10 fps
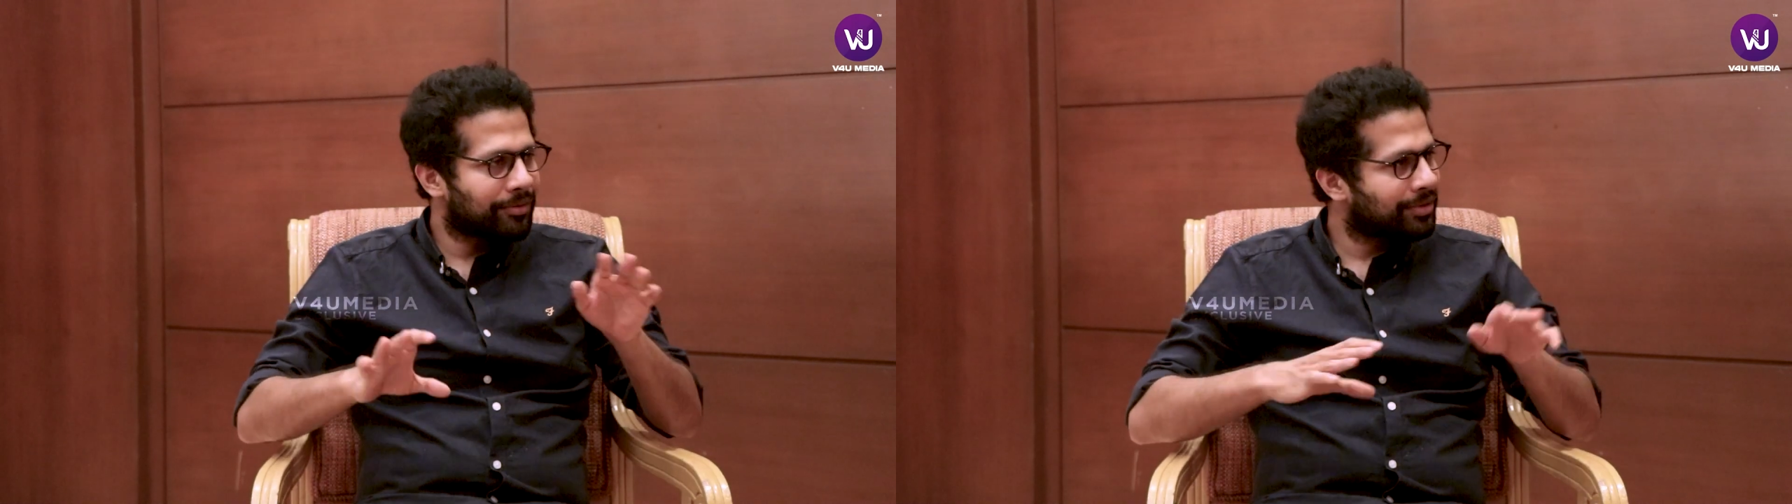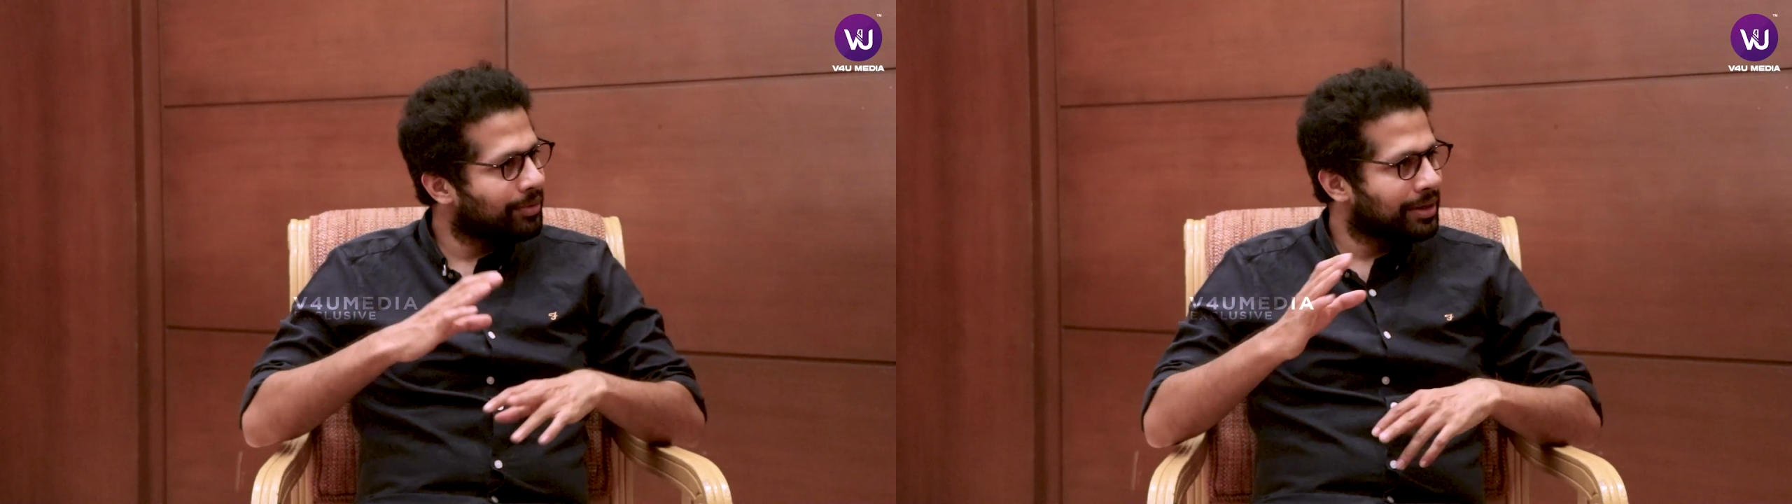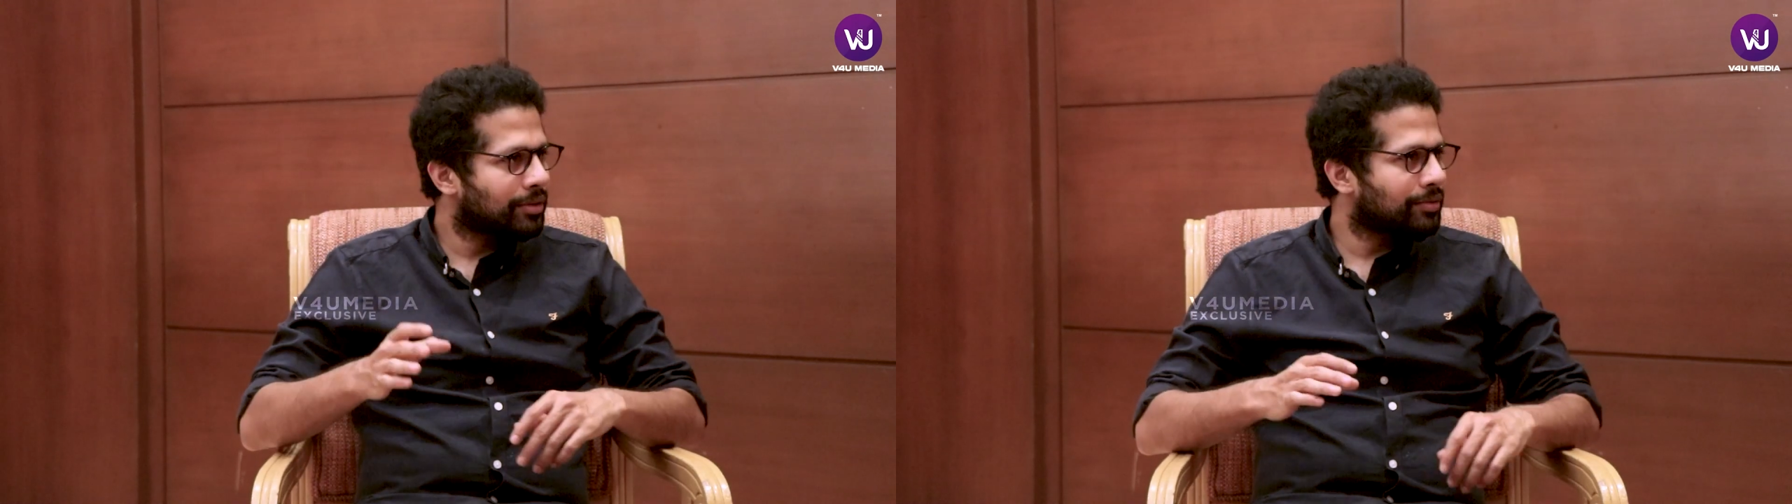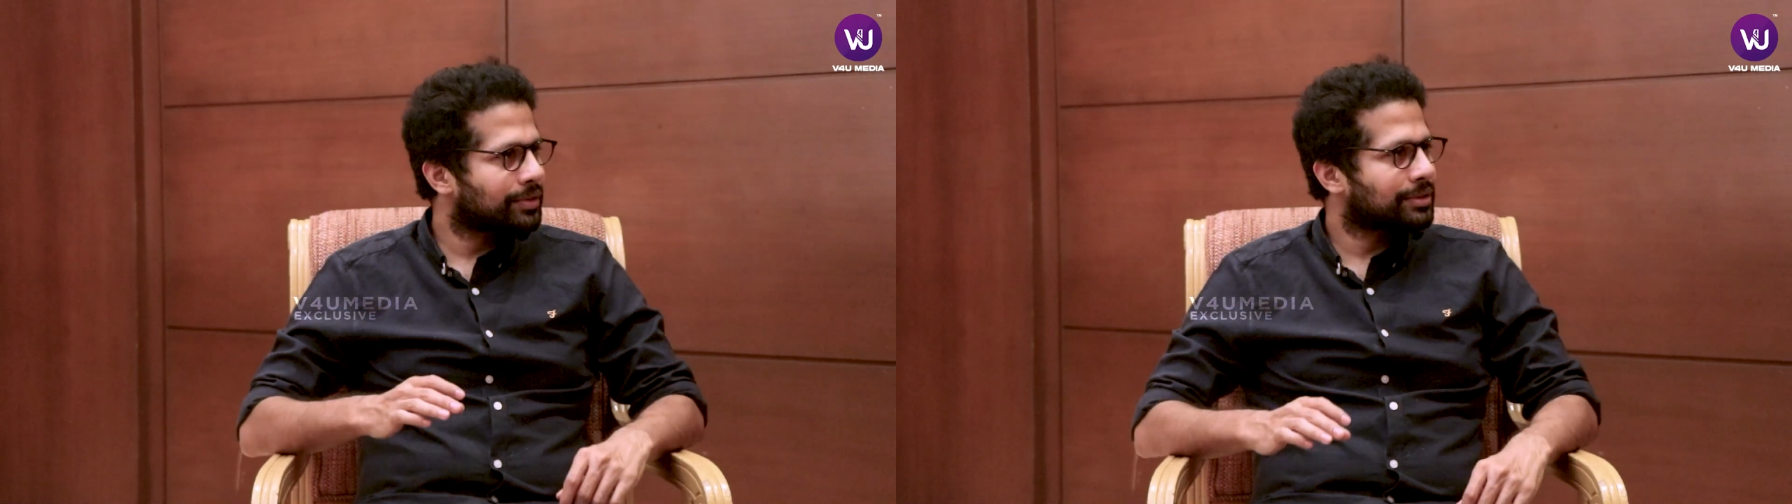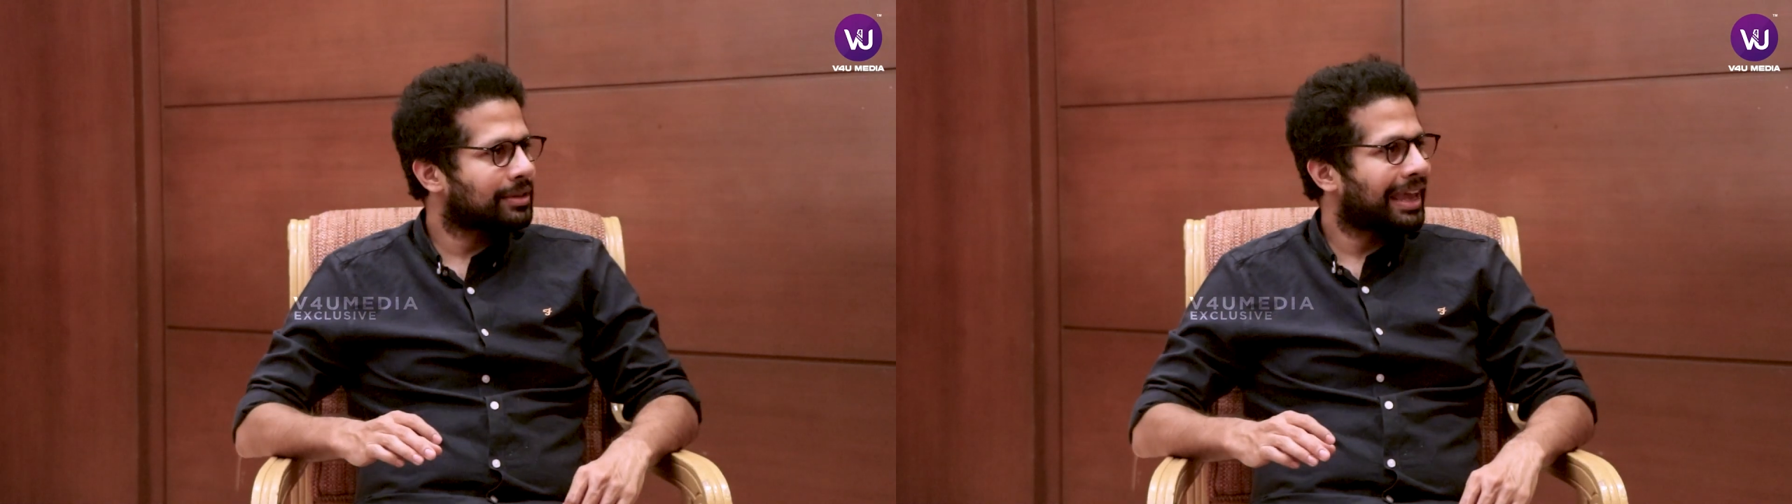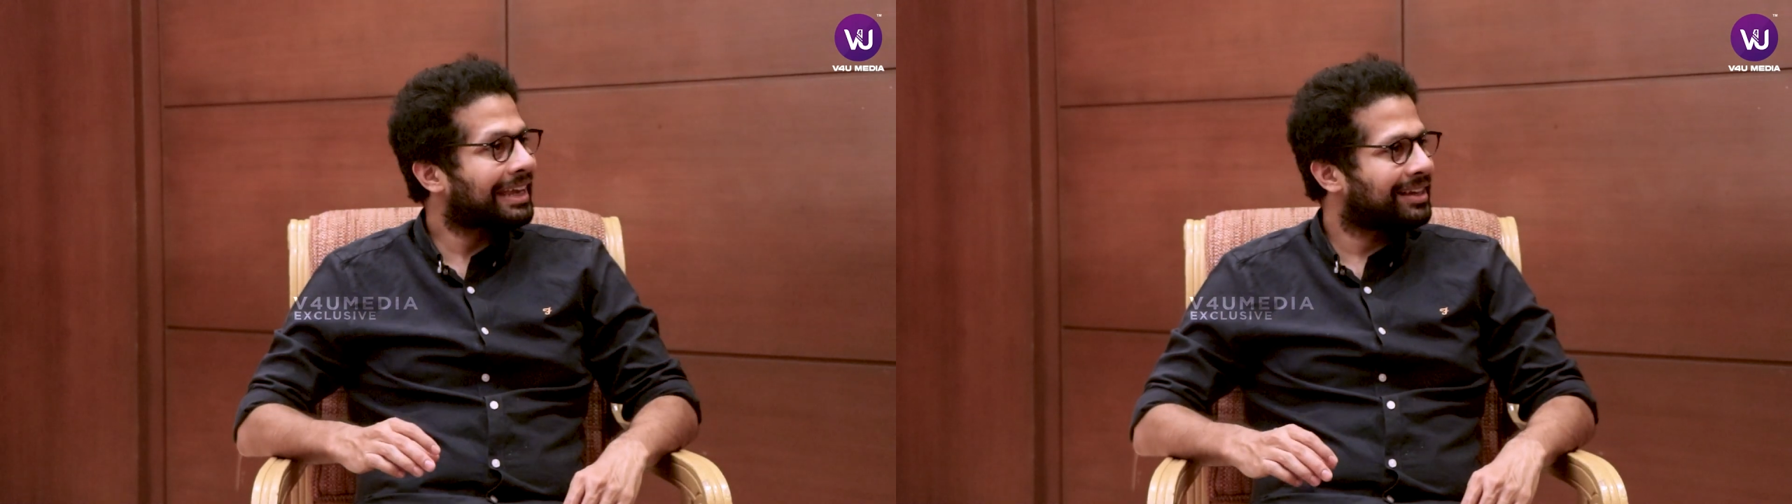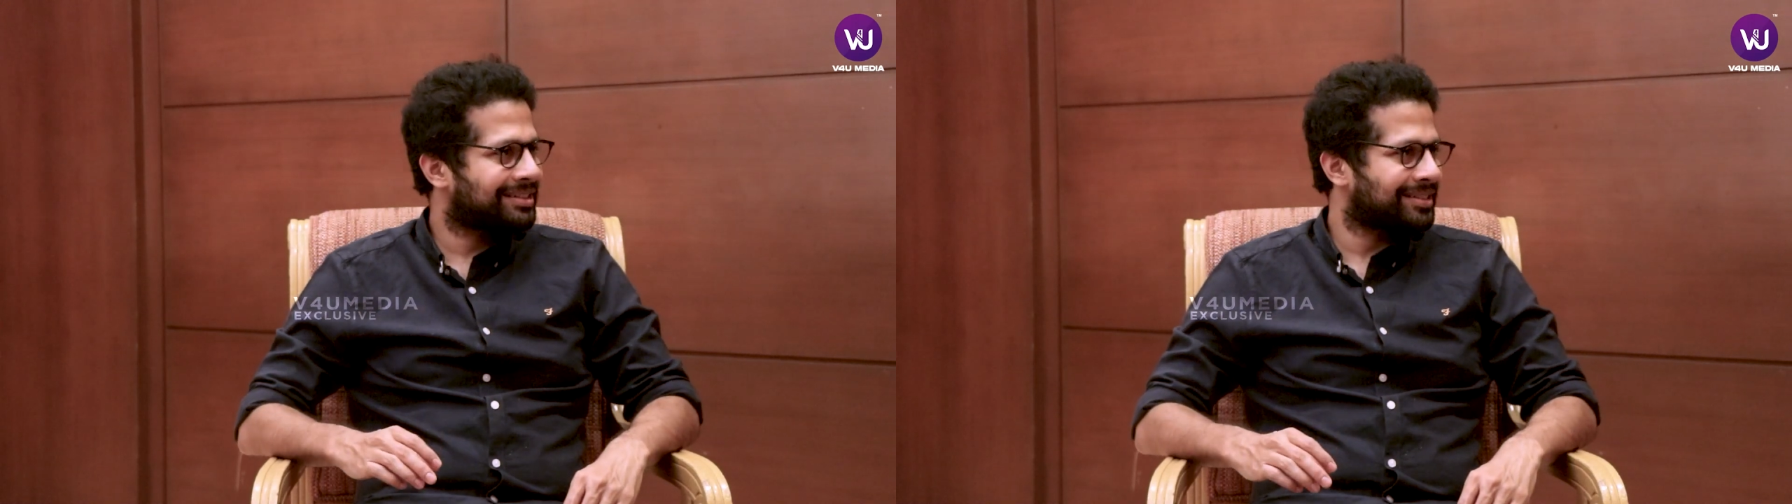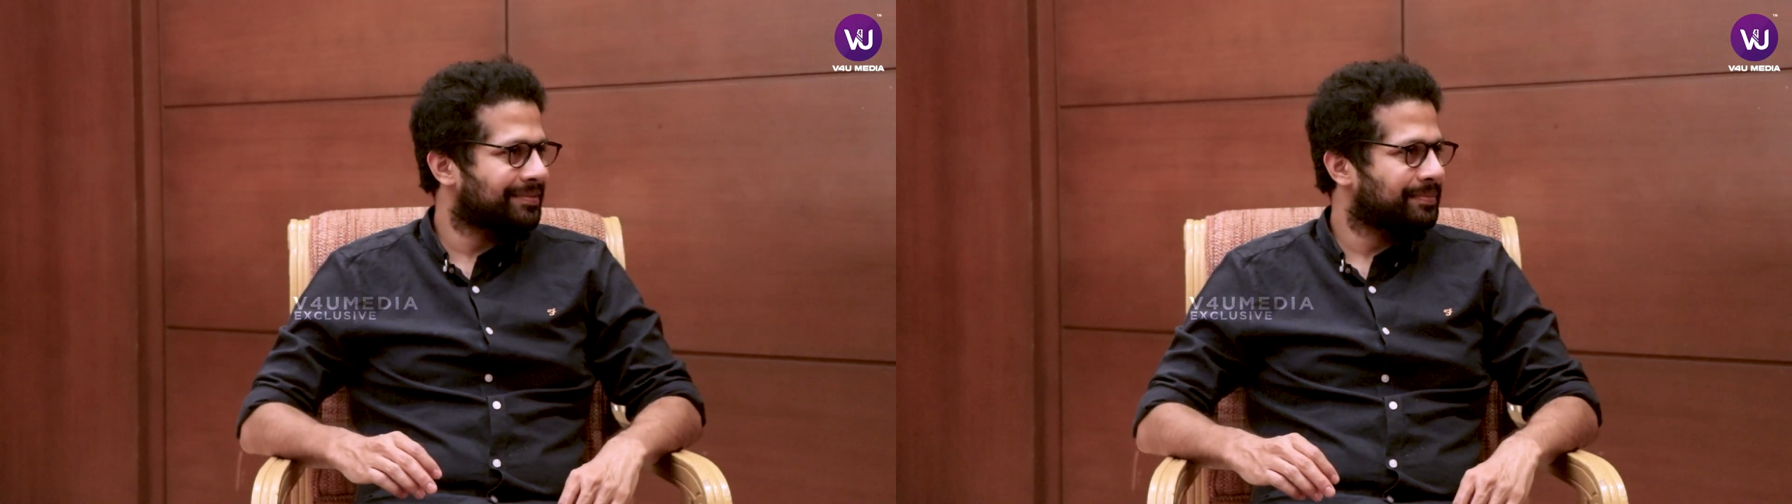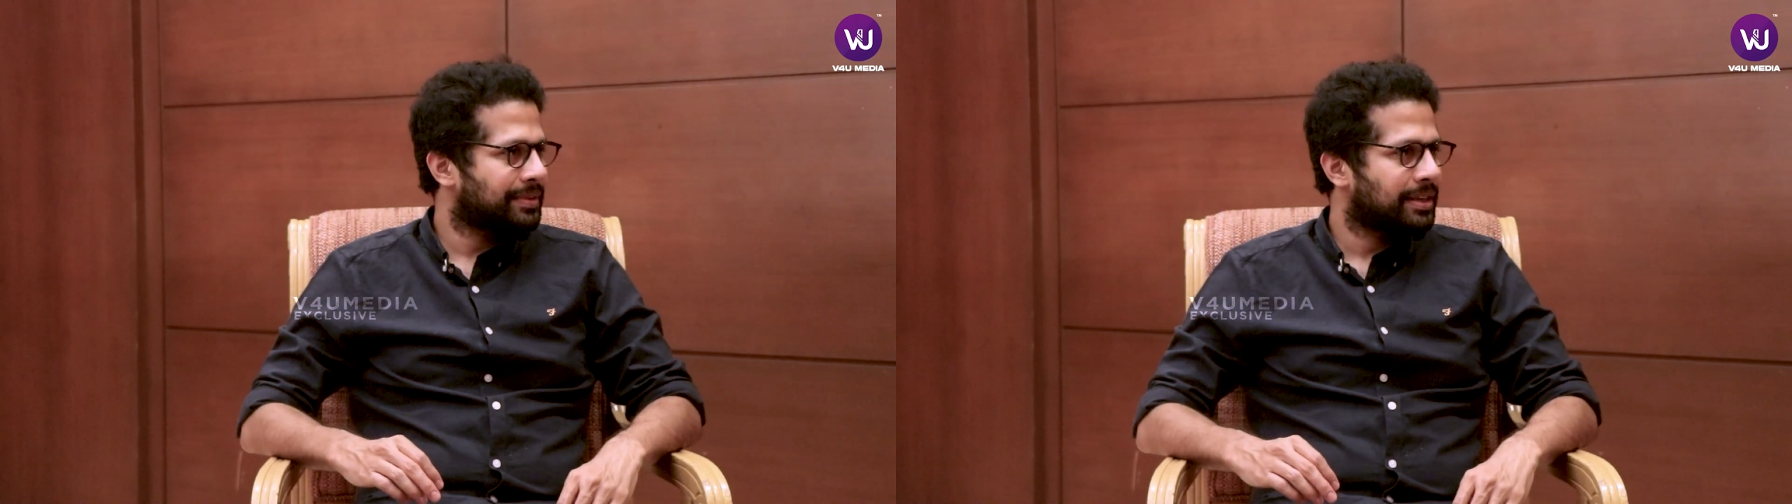everyone of us engaging